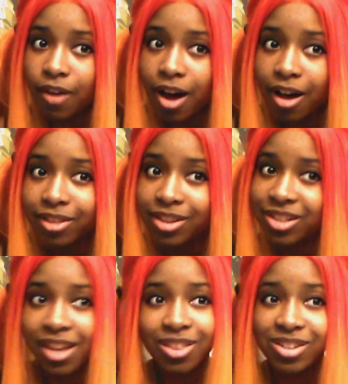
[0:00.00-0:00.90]
of all,
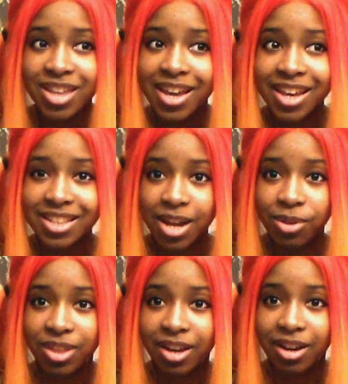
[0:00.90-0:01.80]
there's other psychics
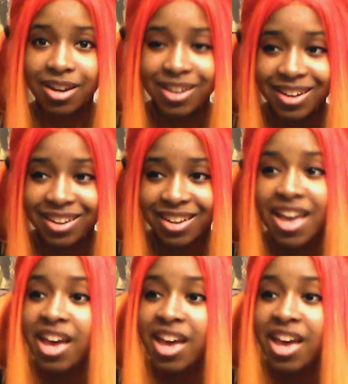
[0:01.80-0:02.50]
out there.